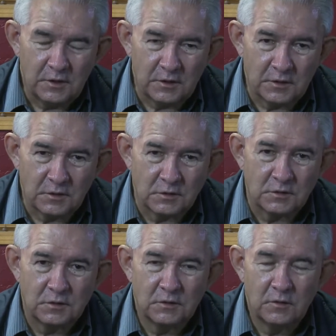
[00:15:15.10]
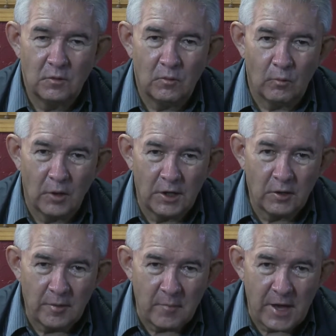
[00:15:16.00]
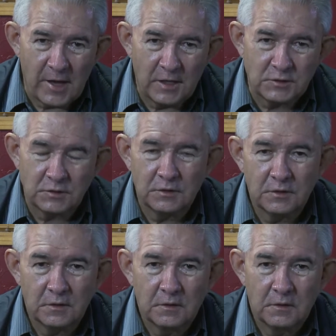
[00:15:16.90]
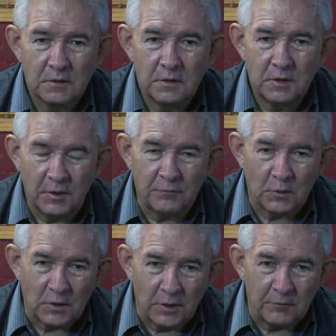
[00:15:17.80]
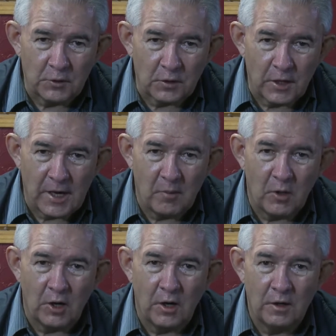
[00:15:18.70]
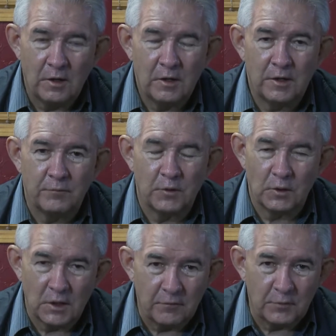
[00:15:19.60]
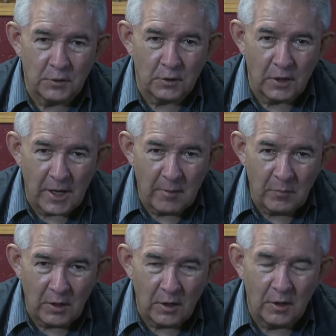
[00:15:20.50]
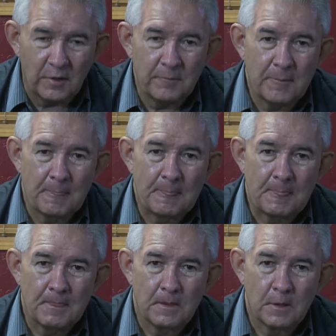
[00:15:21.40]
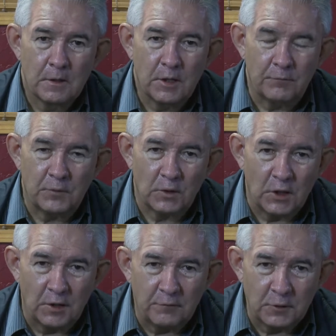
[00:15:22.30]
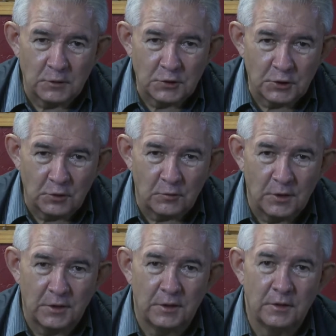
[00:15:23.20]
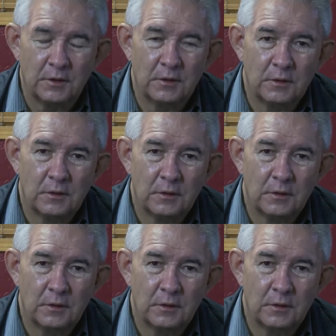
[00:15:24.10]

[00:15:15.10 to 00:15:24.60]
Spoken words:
is wear a mask if you love your grandma, if you love your grandpa, if you love your children,